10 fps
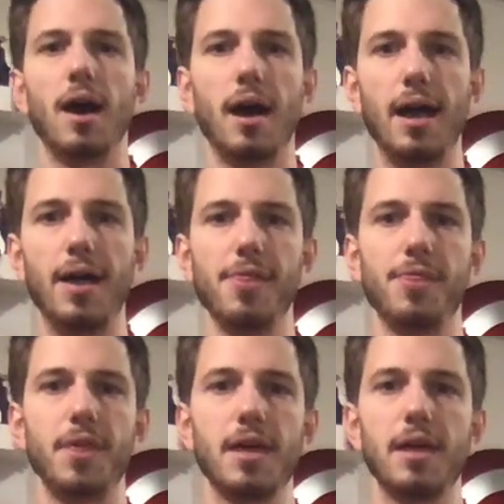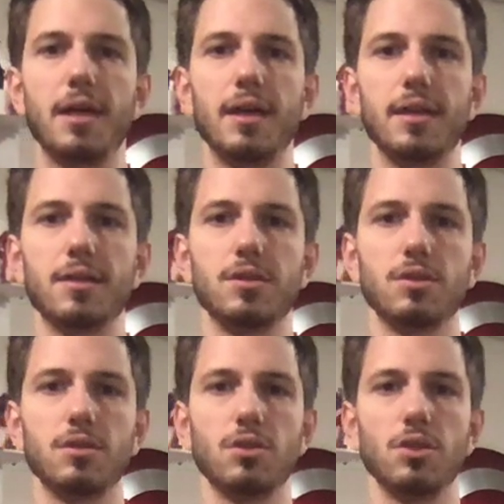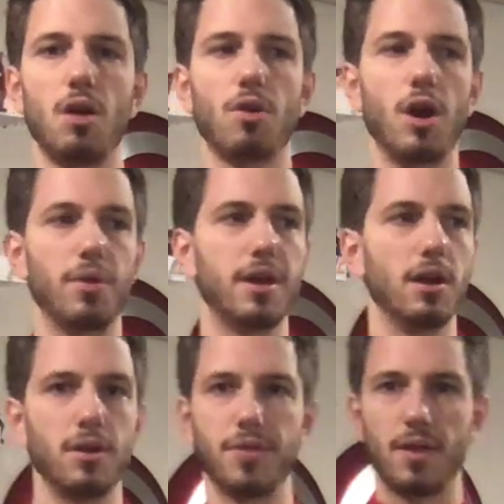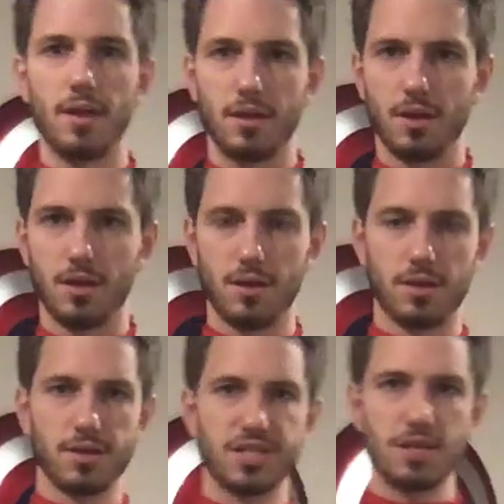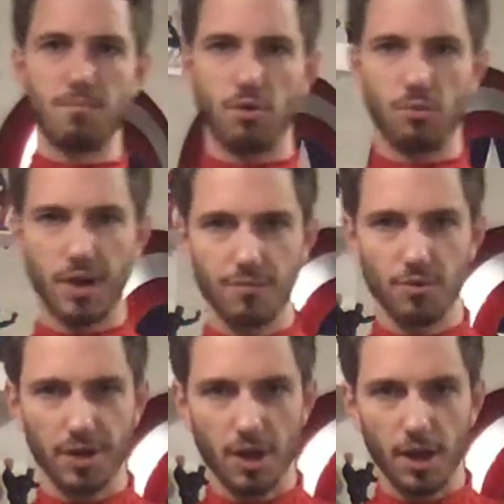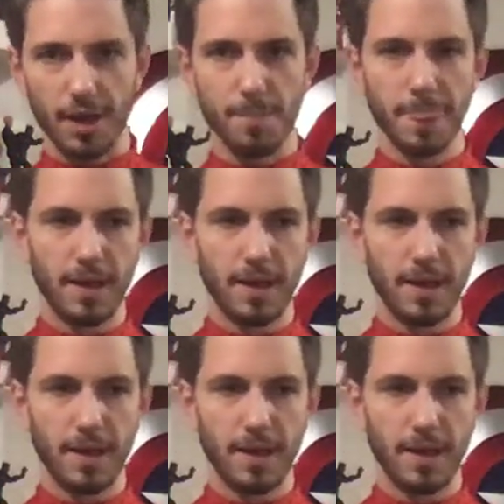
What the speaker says: The logo here, the symbol, whatever you want to call it.